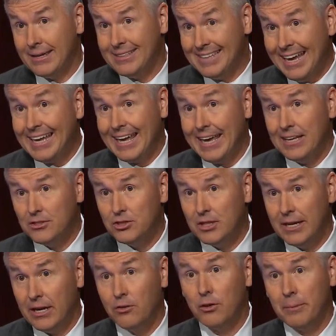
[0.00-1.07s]
decades
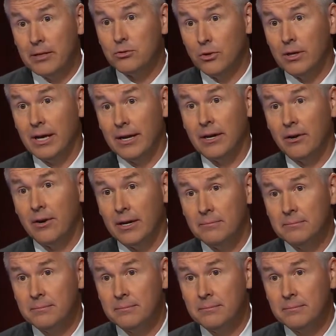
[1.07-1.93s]
here in the Metro Atlanta area.